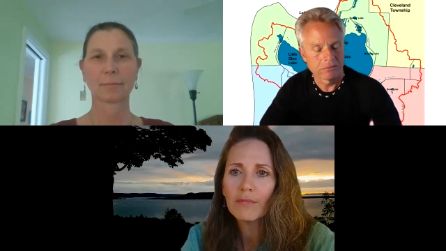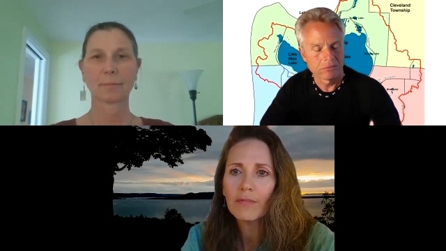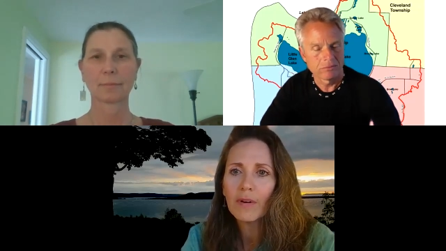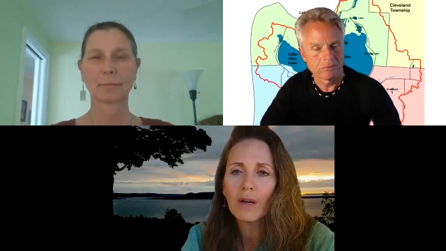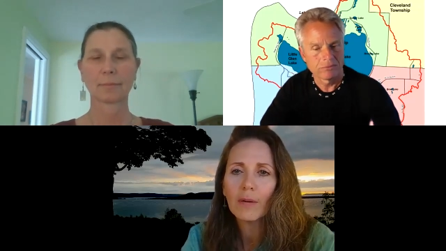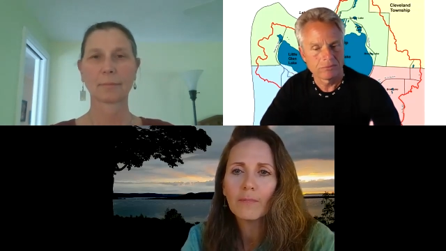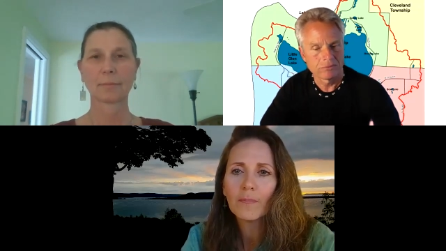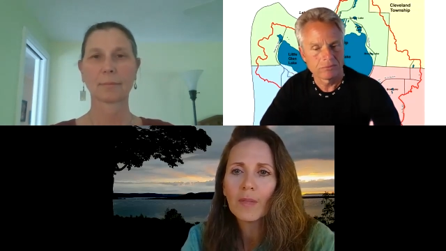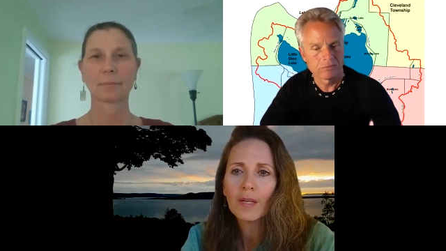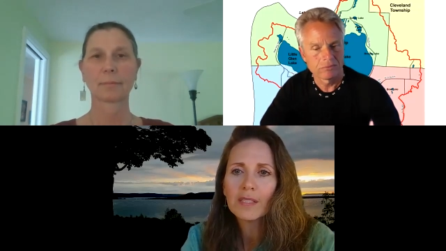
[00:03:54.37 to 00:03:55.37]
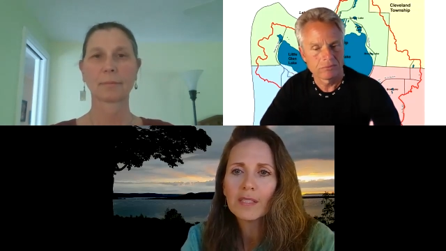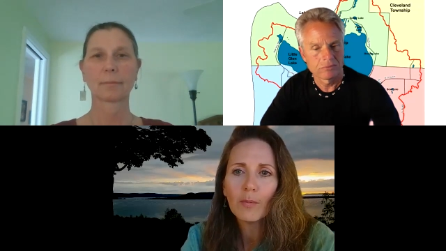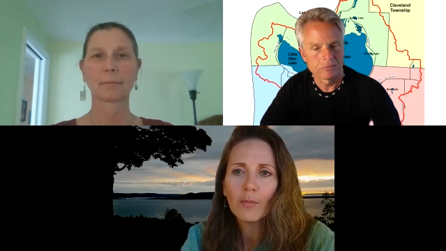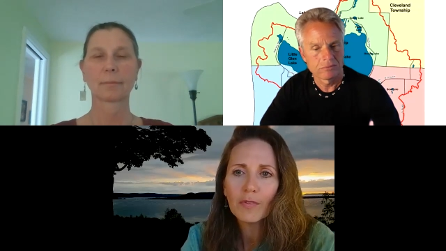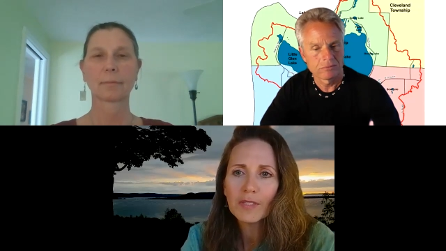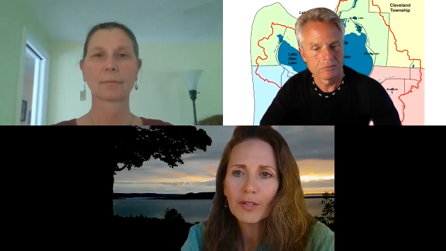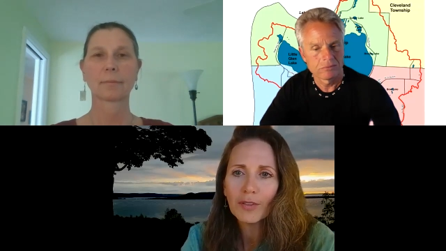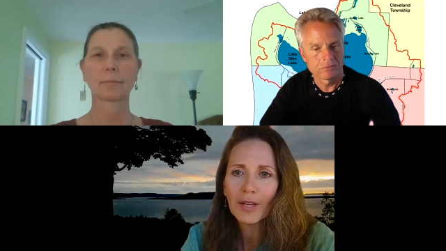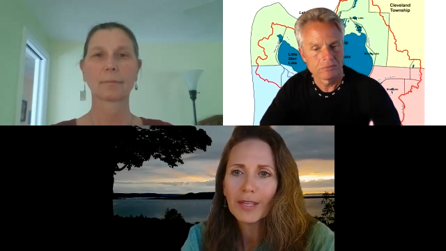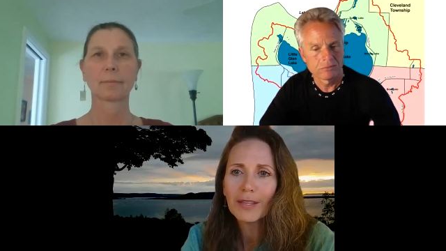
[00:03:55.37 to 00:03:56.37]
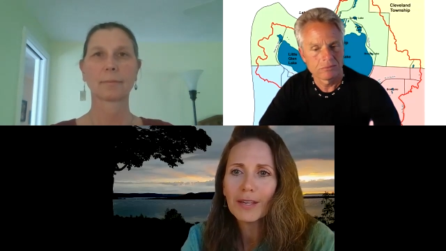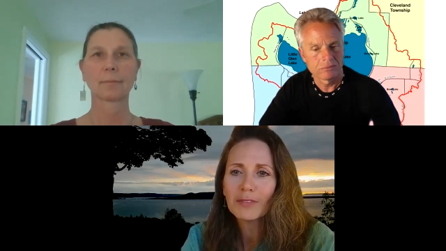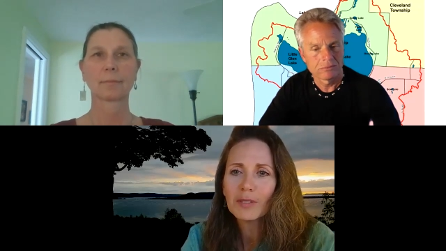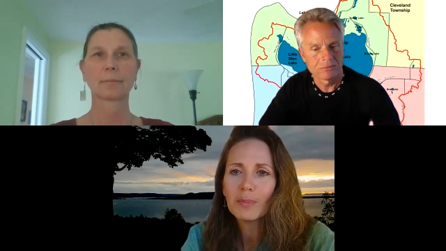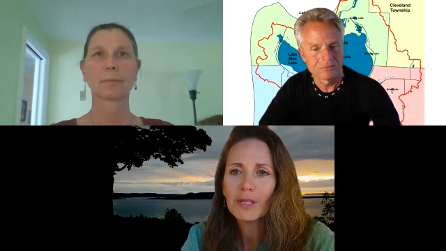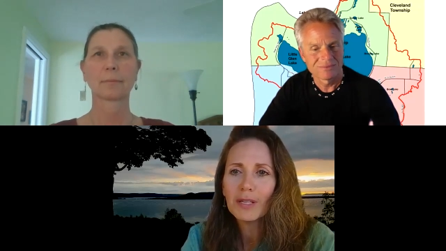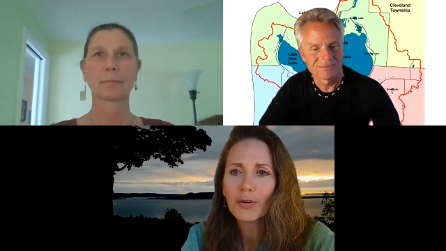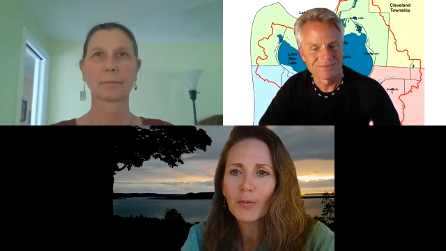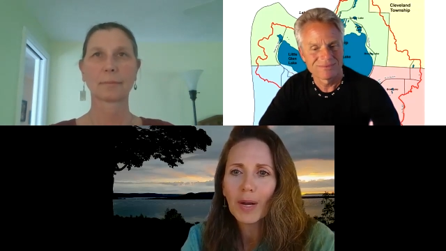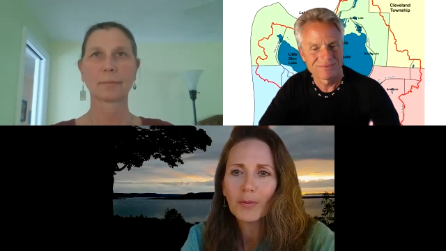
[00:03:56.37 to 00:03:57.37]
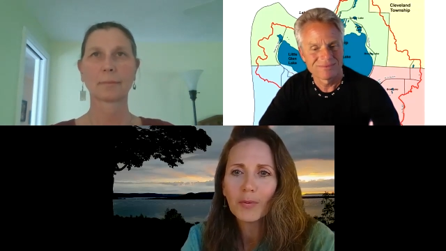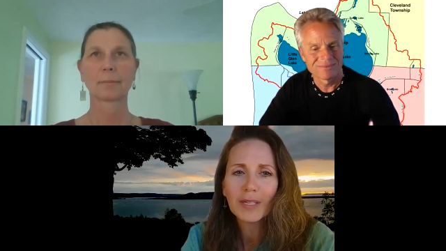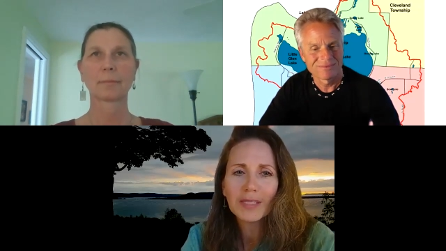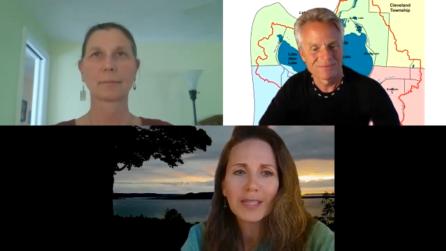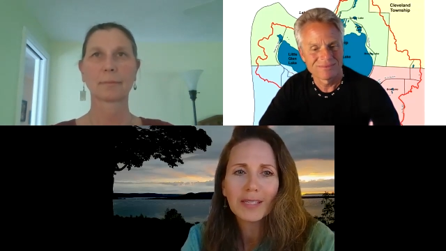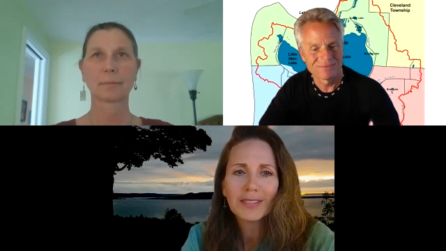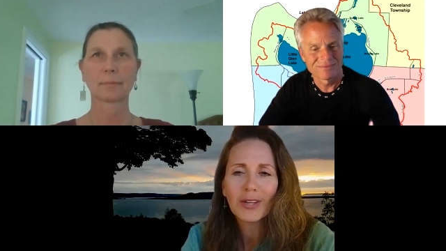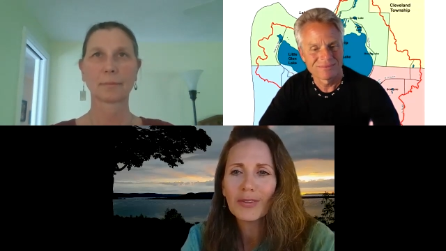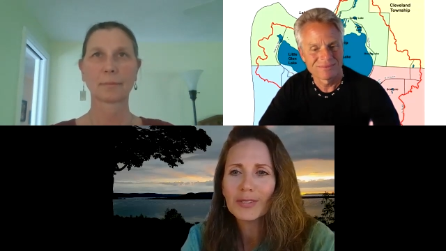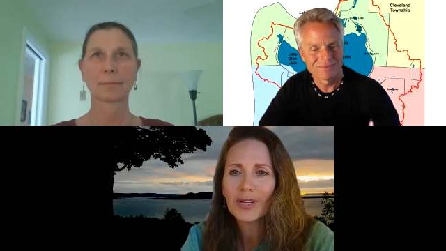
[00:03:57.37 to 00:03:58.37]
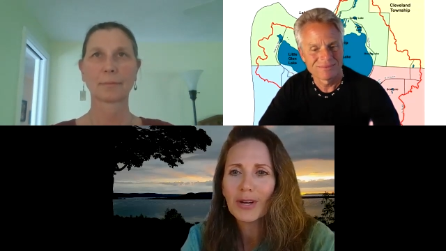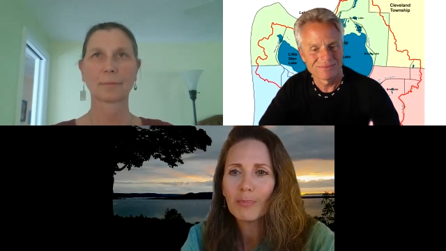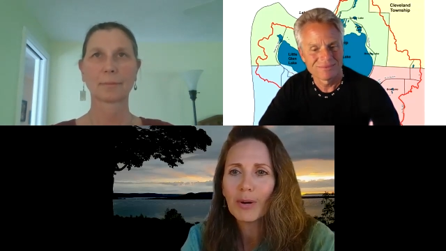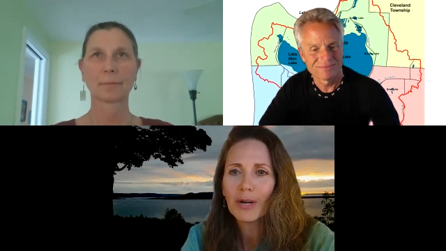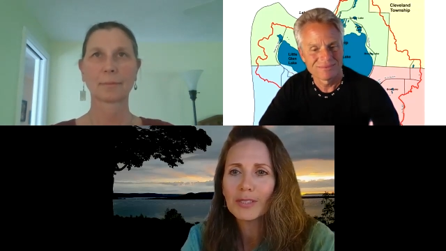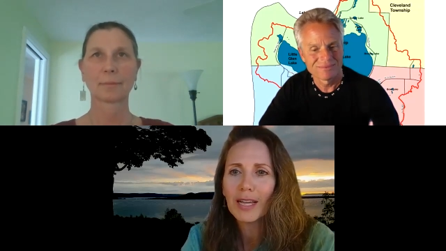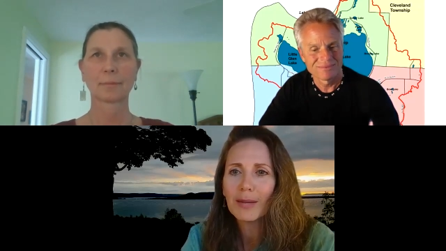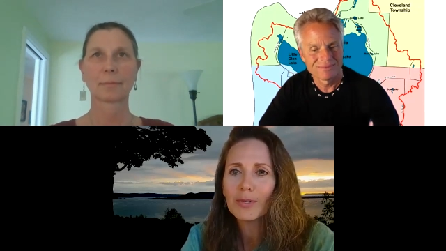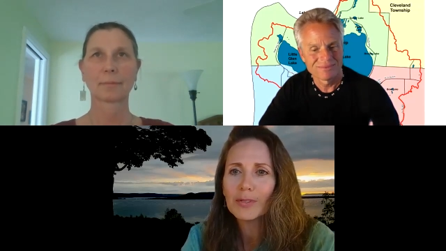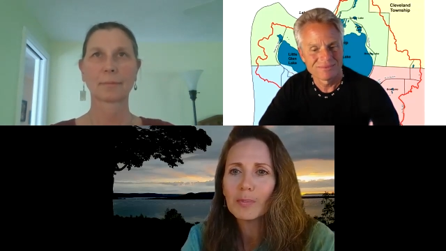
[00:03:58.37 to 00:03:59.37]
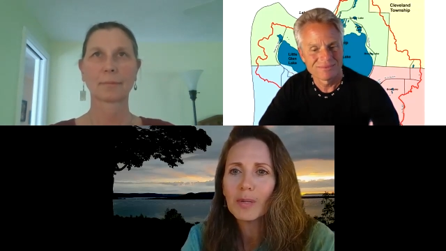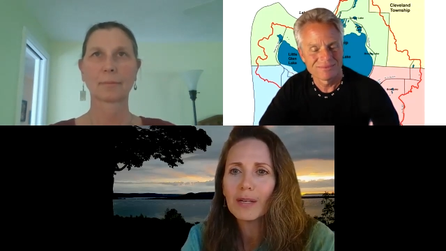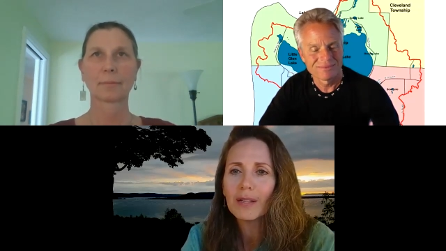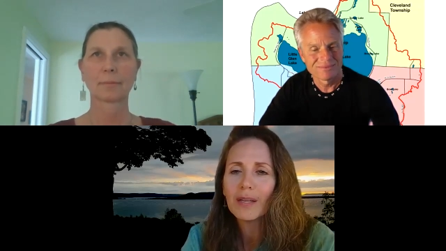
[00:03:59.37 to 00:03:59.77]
Speaker 1: Um, some of us are lucky enough to be year-round residents; others are part-timers. But